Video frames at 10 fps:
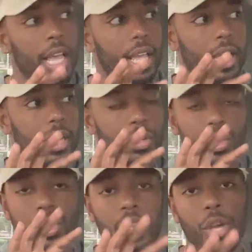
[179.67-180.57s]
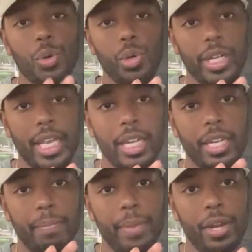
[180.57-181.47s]
And it's not going to get
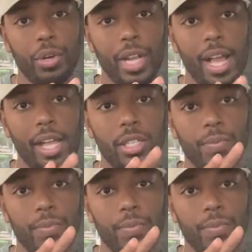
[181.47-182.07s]
any better, guys.